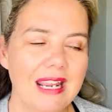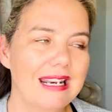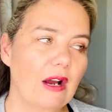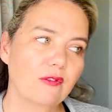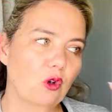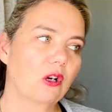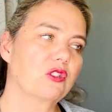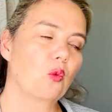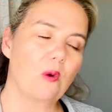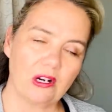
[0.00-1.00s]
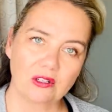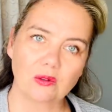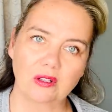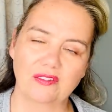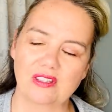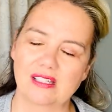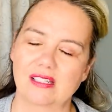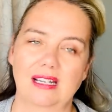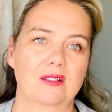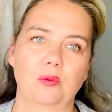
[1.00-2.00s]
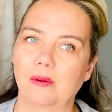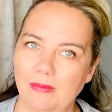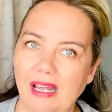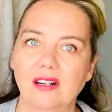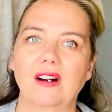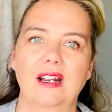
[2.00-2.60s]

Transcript: Now, of course, where you live in the States will matter.